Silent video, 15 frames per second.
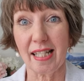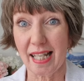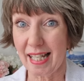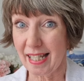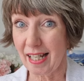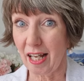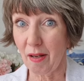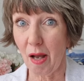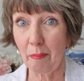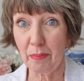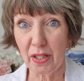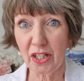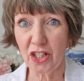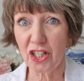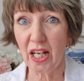It's a
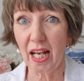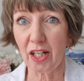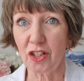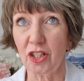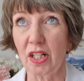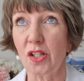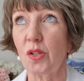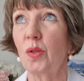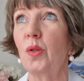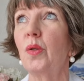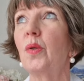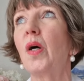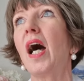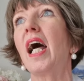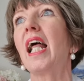British actress
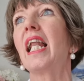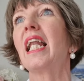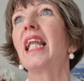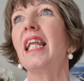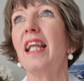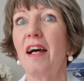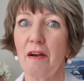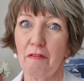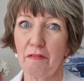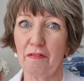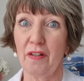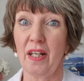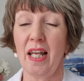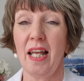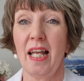who I
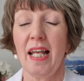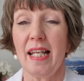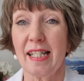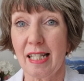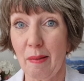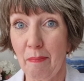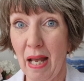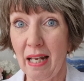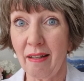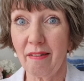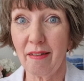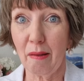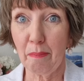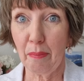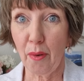love,
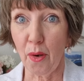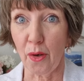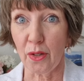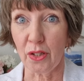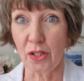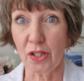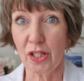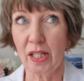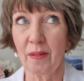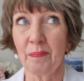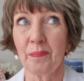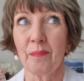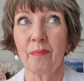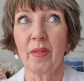Samantha Bond.